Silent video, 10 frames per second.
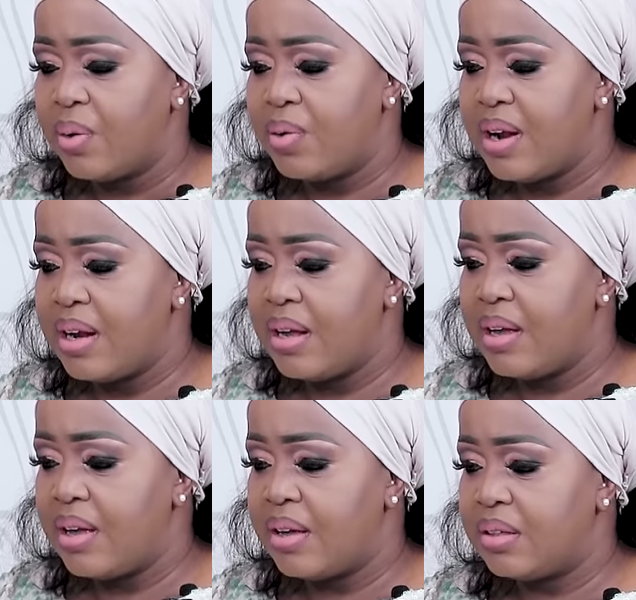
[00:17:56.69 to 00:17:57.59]

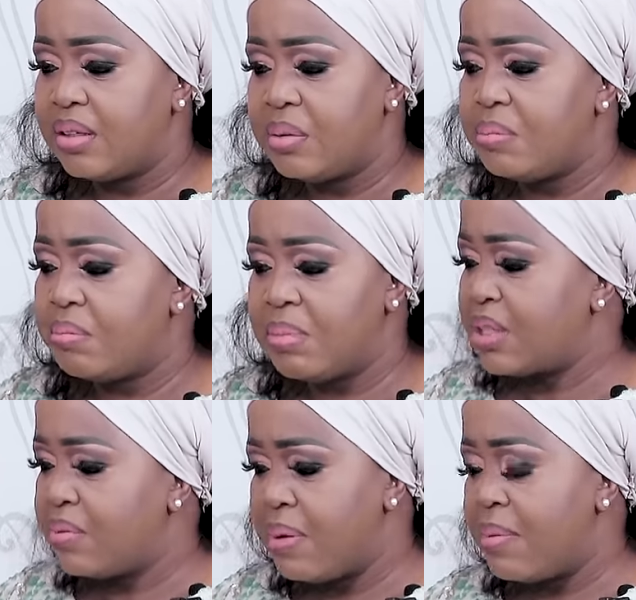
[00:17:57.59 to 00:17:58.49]
honale
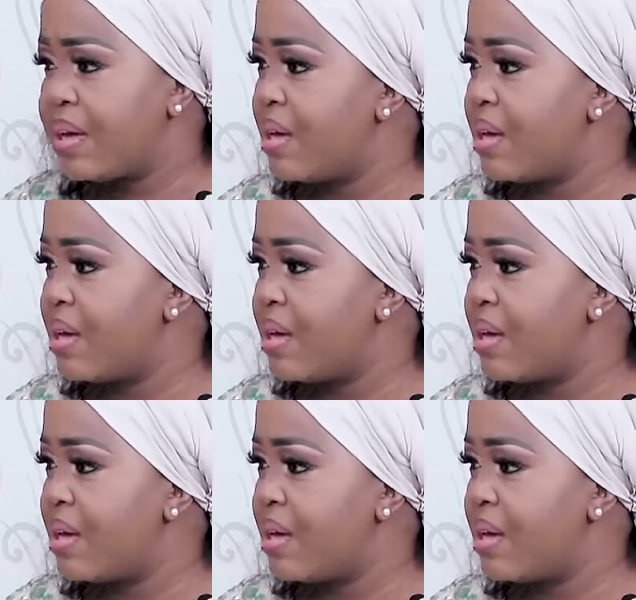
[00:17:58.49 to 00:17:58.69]
batho ba